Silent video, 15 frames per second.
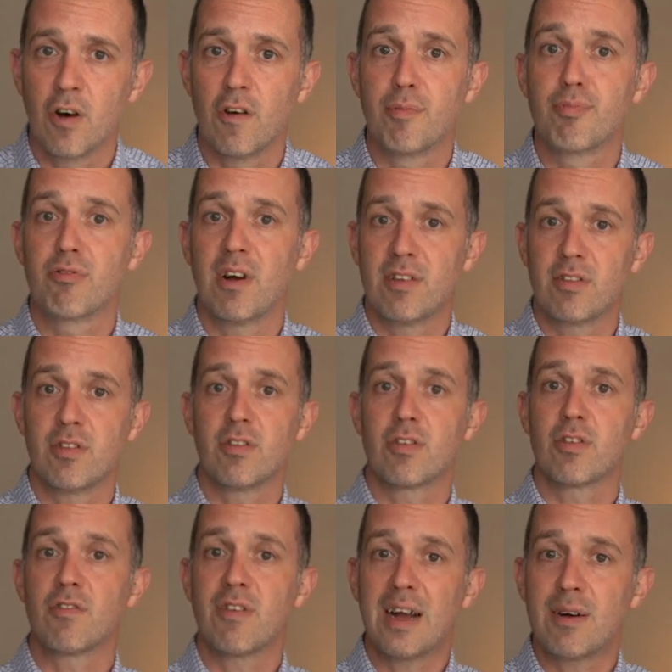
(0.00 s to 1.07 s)
of present
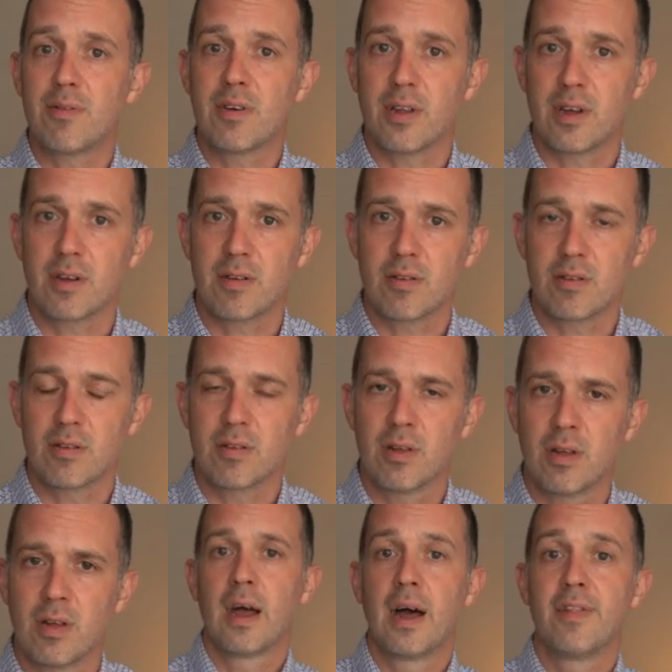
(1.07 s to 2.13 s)
surroundings.
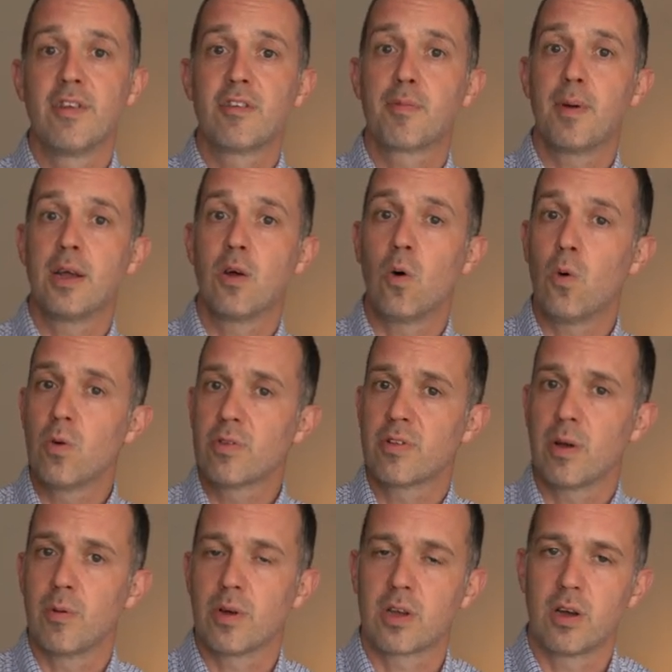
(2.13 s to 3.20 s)
And this may
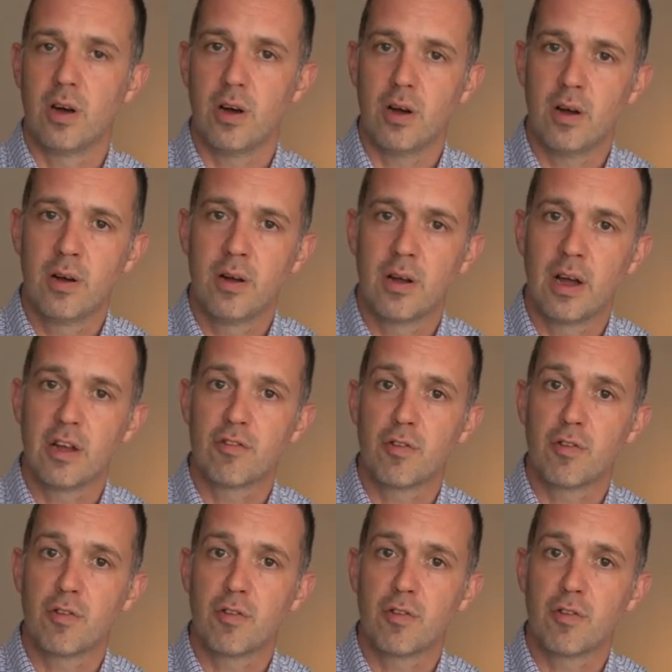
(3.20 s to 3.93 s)
also occur as